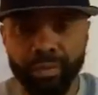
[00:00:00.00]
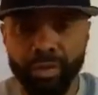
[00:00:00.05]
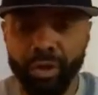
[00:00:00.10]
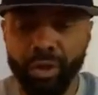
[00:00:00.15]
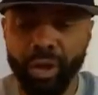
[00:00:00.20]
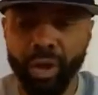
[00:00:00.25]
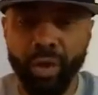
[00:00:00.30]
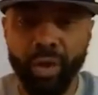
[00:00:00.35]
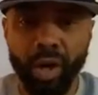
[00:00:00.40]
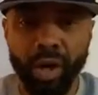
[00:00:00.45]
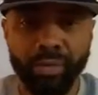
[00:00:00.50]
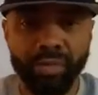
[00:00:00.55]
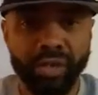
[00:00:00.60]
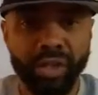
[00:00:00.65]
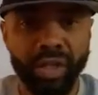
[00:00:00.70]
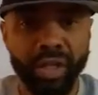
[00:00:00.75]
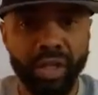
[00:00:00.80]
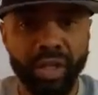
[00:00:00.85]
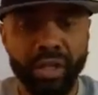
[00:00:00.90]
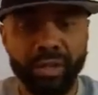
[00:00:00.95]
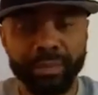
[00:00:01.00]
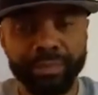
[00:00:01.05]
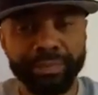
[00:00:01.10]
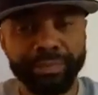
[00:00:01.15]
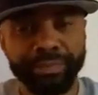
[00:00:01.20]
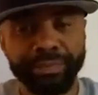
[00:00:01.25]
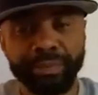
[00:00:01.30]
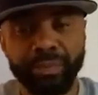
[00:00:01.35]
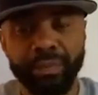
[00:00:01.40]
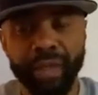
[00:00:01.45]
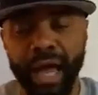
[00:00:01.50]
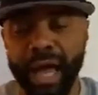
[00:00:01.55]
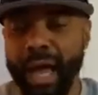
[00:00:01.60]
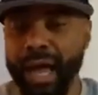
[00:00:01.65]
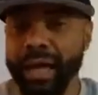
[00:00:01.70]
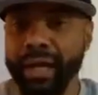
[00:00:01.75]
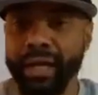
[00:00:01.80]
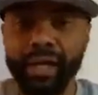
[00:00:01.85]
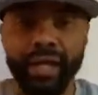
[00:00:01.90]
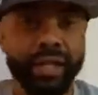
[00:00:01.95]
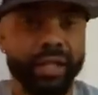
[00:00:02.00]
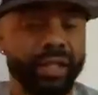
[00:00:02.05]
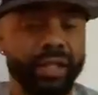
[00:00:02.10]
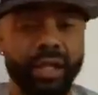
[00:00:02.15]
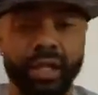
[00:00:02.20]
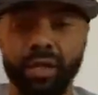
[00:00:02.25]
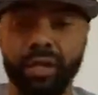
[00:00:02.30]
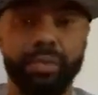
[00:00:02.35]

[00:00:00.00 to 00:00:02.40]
You know what I'm saying? I ain't here to tell